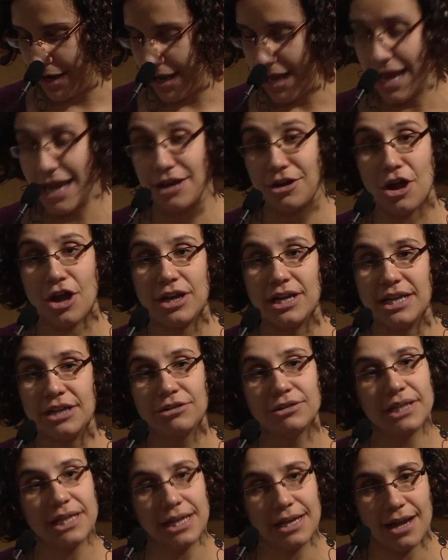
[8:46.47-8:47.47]
and not
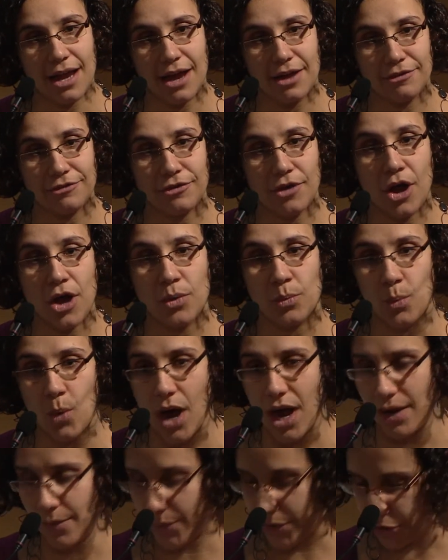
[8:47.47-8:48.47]
nearly enough on
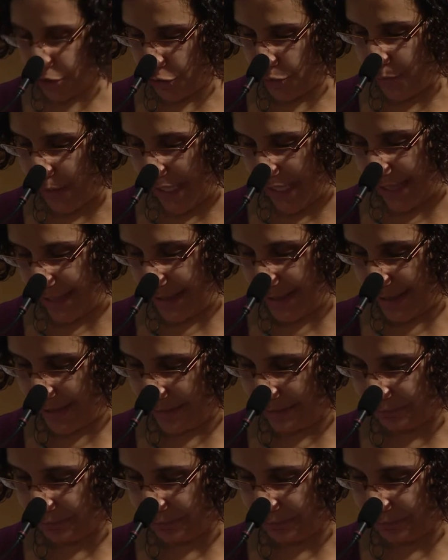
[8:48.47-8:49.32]
why we're doing it.